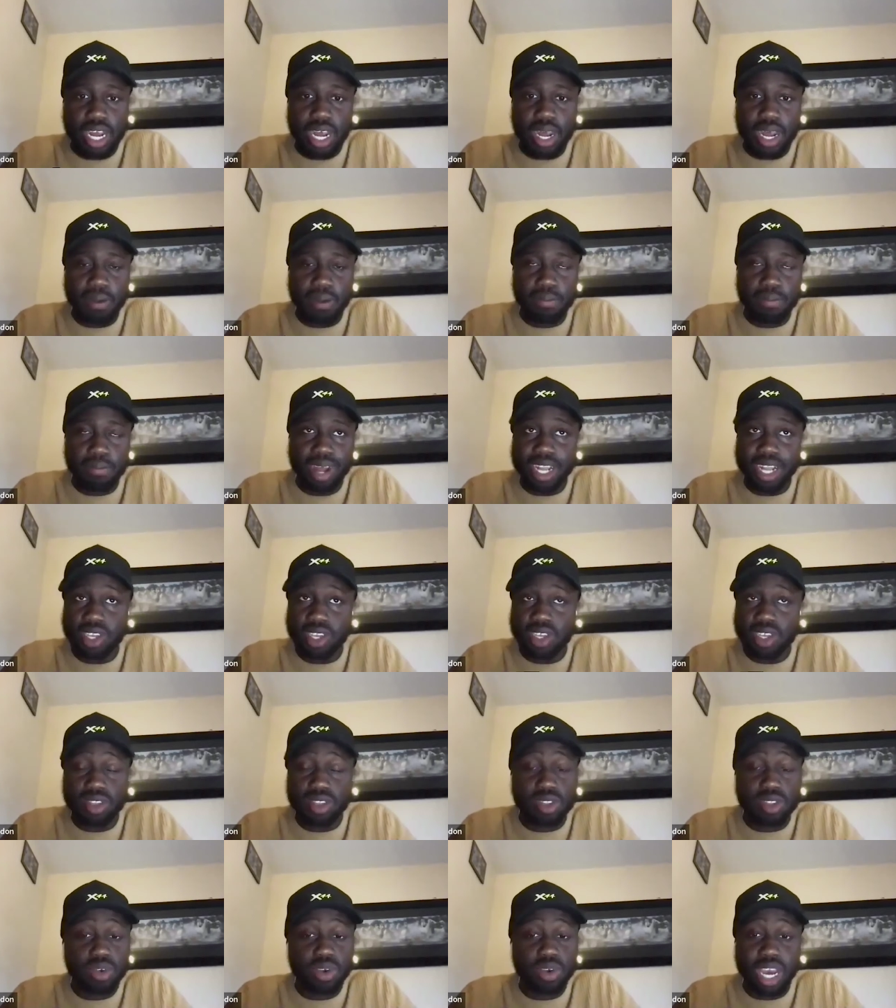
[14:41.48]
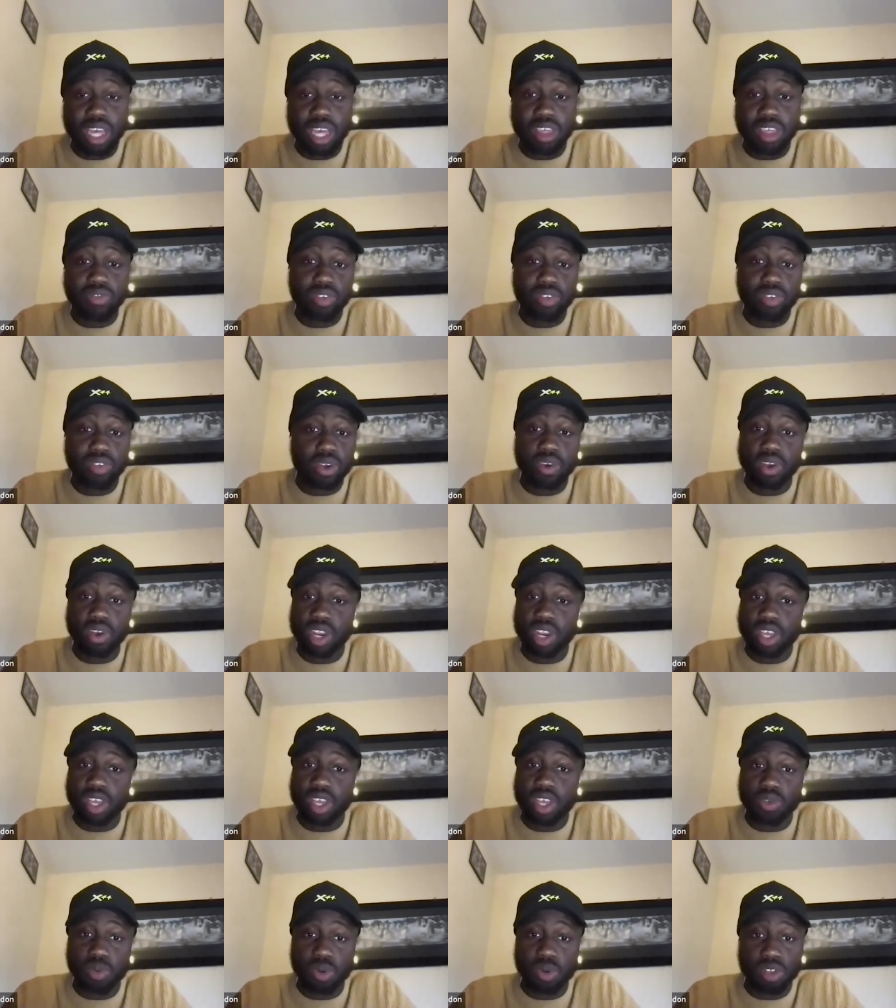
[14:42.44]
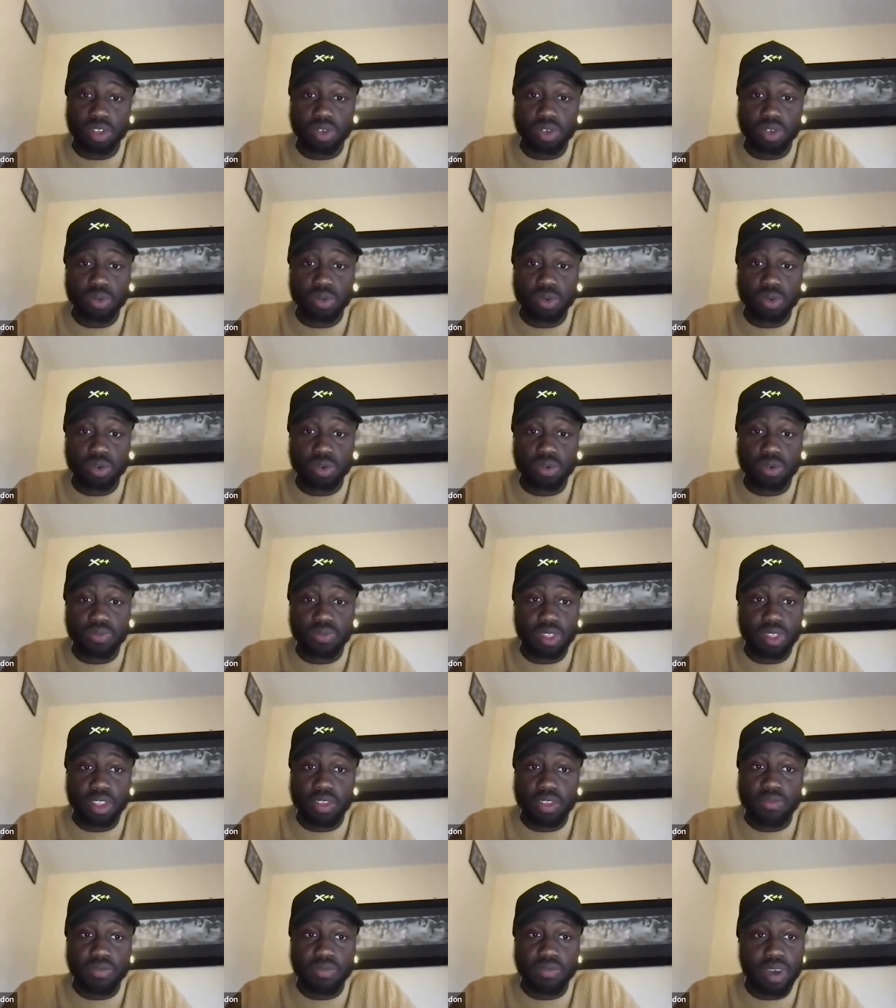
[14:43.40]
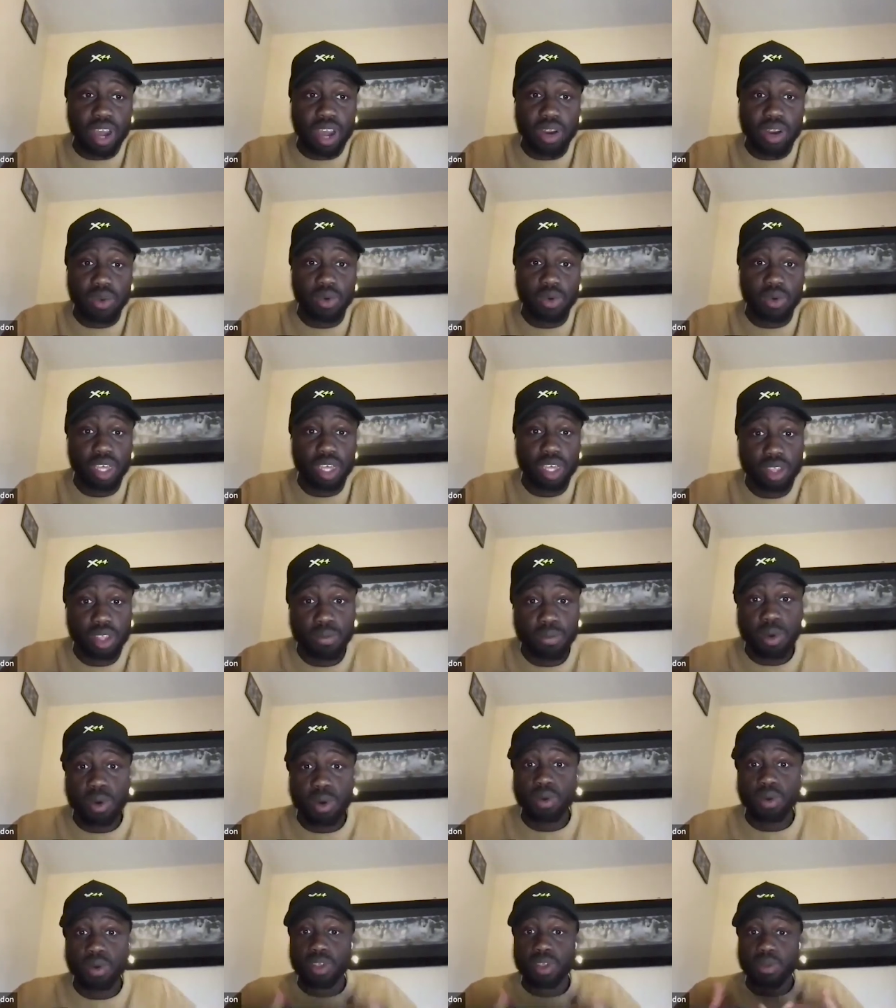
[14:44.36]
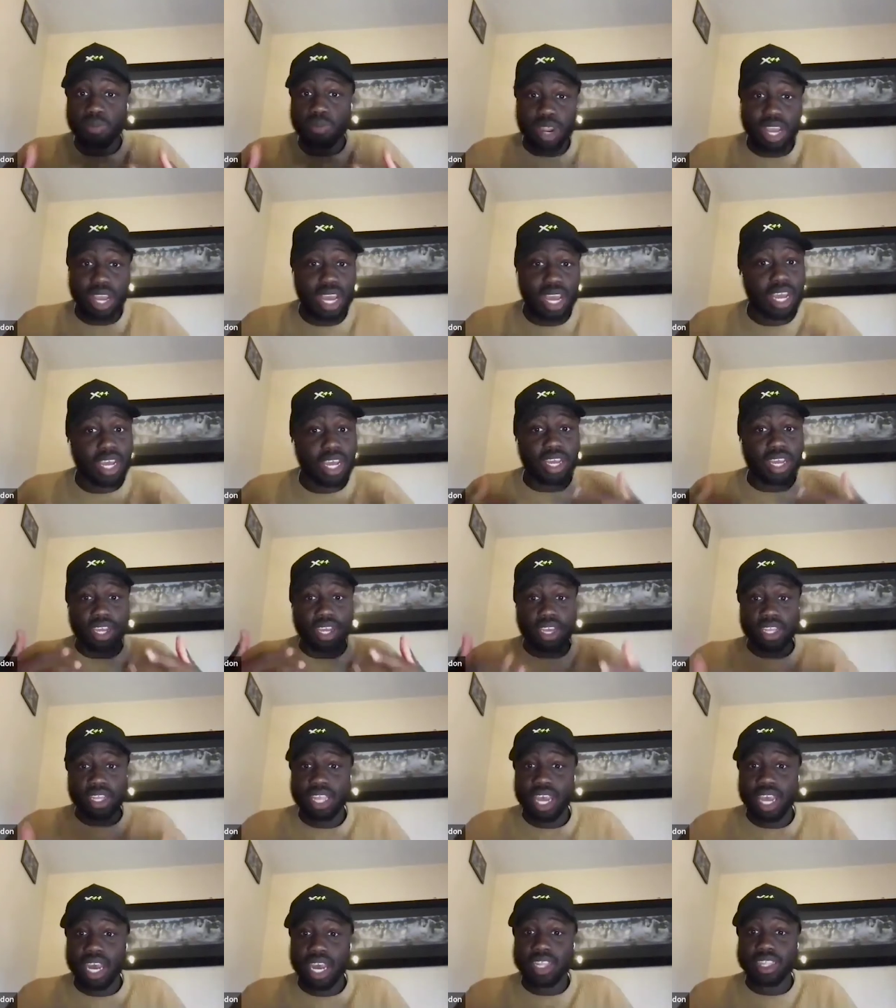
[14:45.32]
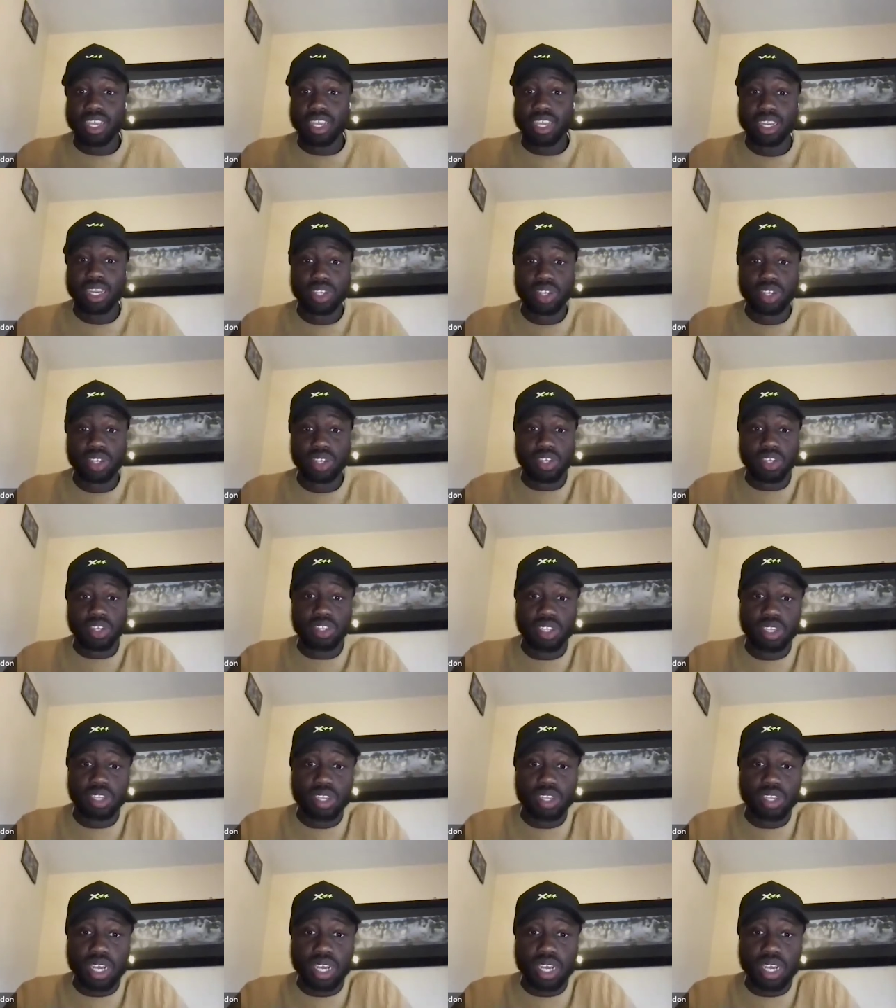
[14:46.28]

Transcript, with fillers: um, and just do it as frequently as possible and find ways to multiply that attention.